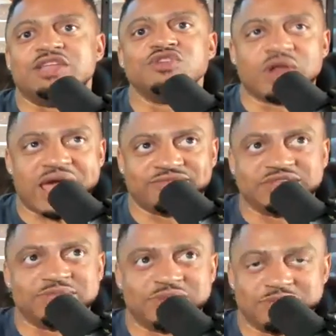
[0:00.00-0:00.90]
You're gonna have
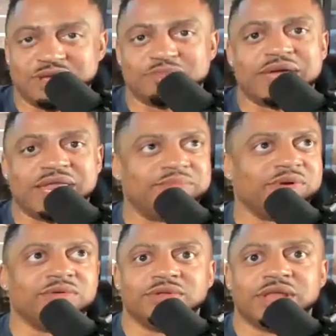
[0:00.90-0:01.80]
to give me a big payday,
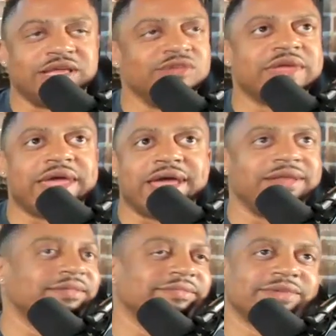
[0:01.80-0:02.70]
bro. Like, you can't.
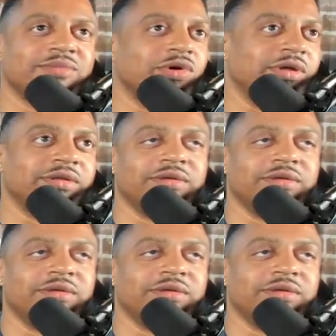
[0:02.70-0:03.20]
Come on.